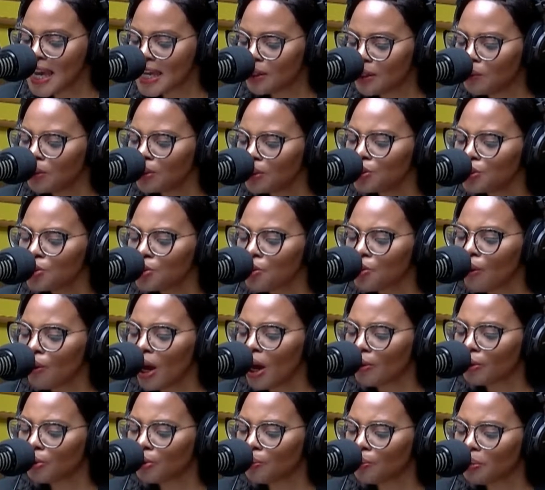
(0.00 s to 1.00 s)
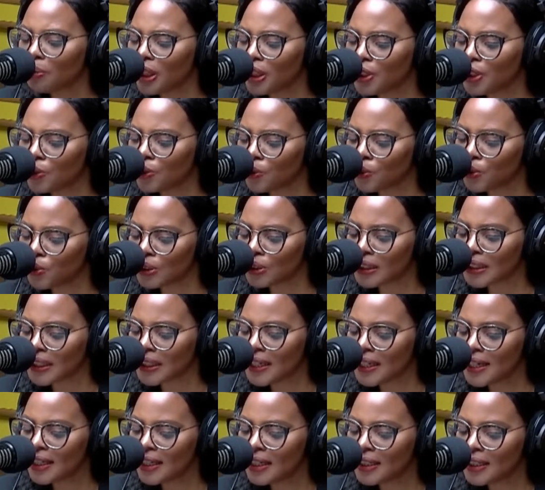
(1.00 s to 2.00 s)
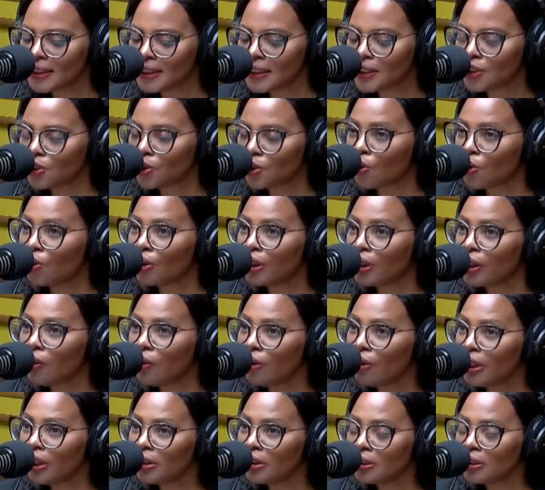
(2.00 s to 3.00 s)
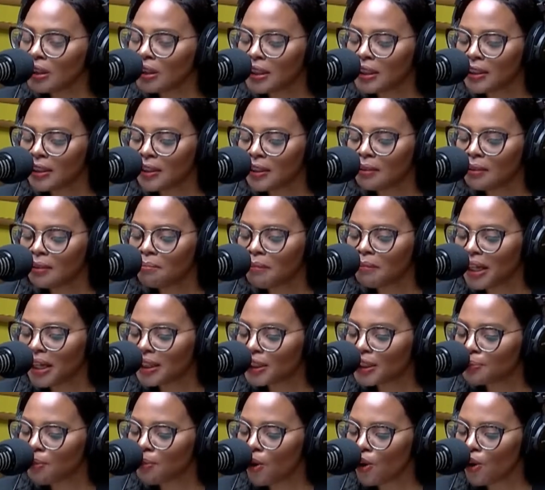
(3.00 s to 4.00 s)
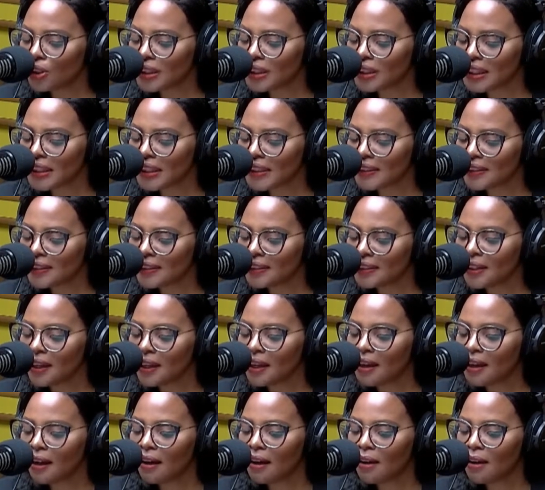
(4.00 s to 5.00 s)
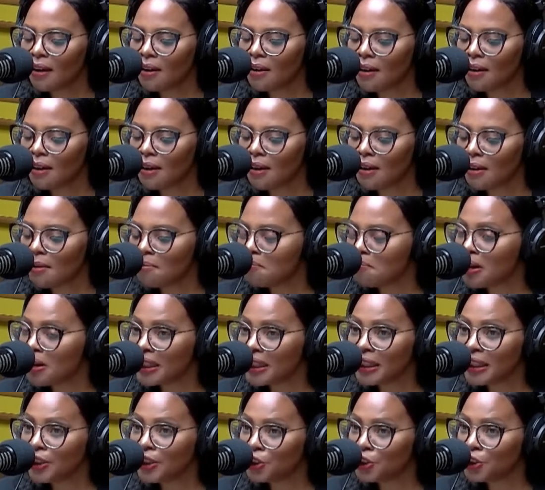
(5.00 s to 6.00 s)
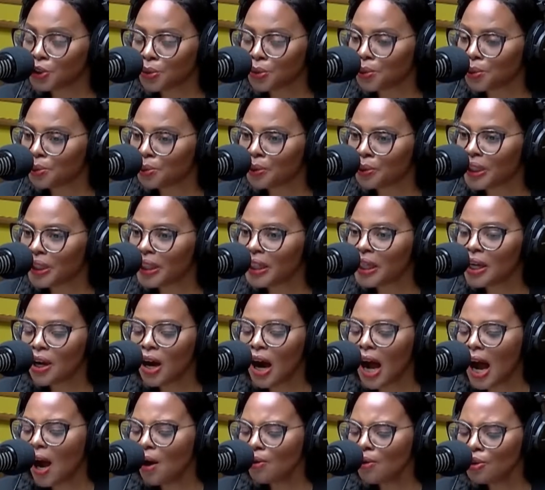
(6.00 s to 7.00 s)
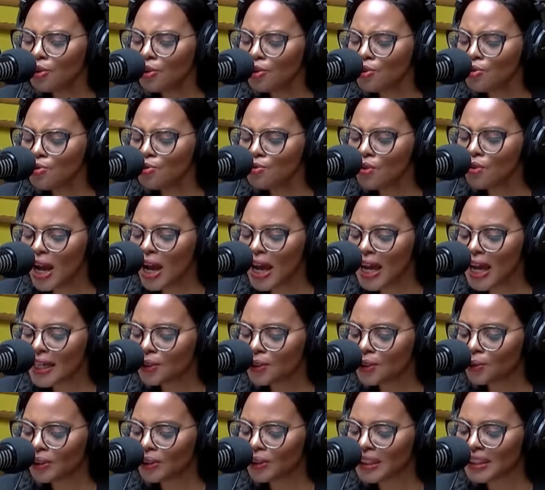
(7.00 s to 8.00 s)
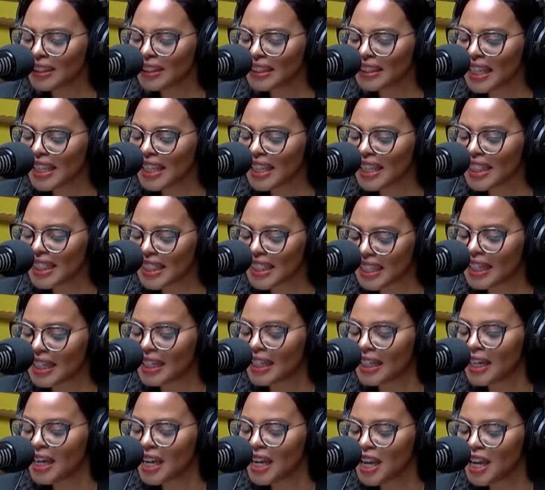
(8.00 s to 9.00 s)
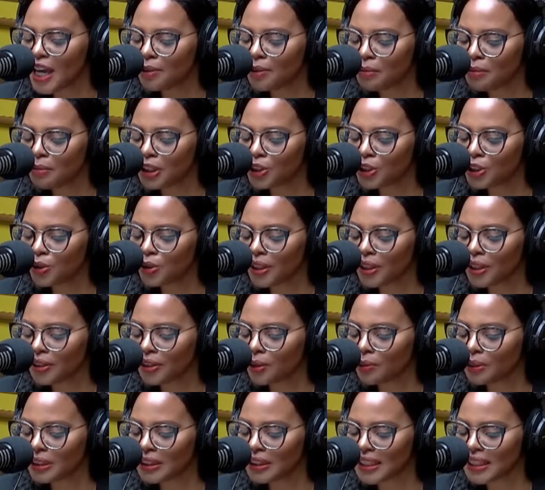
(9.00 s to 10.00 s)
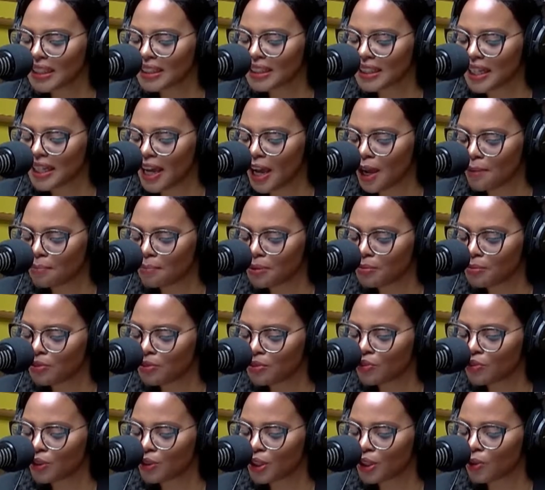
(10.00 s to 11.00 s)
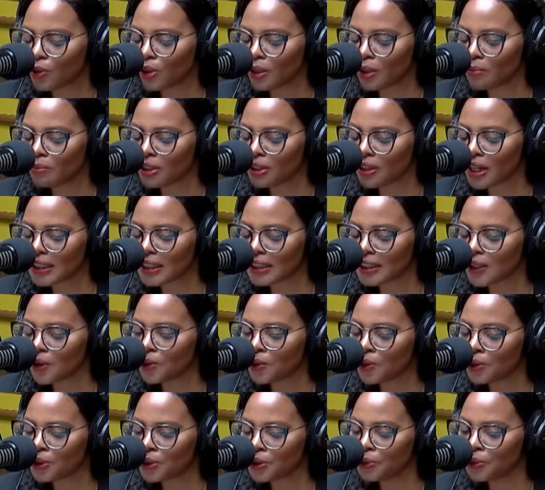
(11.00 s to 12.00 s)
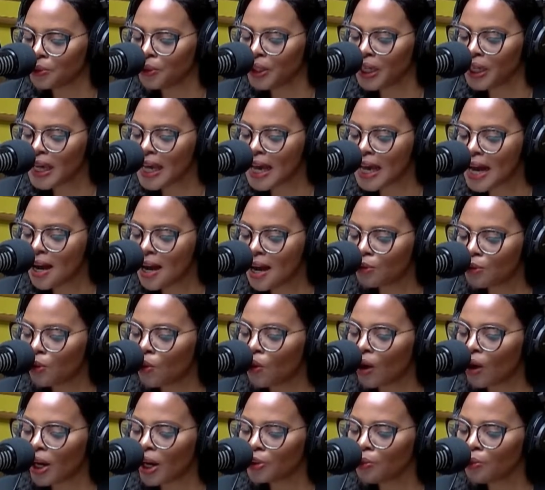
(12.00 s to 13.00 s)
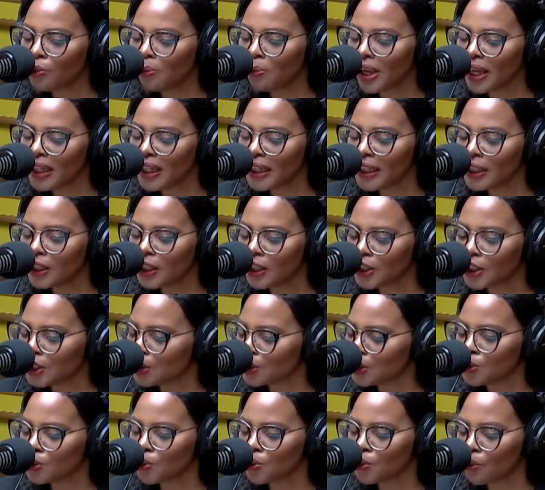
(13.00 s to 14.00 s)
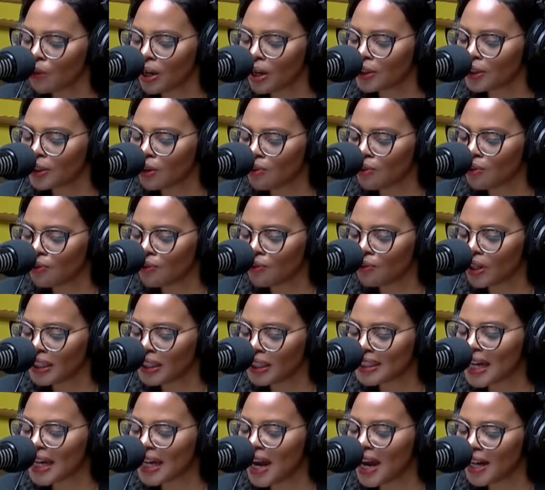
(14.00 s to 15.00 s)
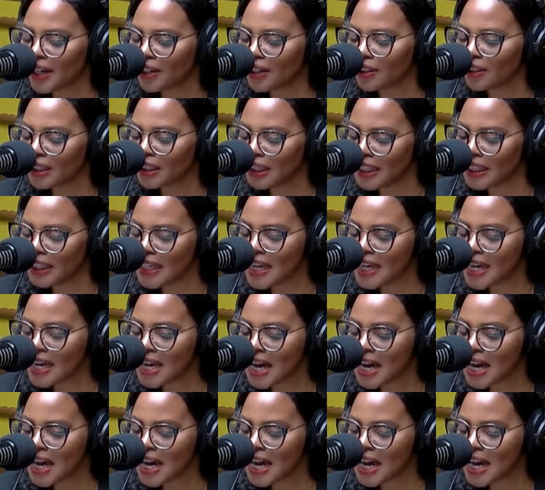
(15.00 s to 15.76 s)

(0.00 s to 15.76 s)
and I want to know how you pay yours. Is it cooking oil, matchboxes, money, jewelry? How do you handle this thing and make sure that the wazees are happy before they call a baraza on you? Or are you planning just to write it off entirely?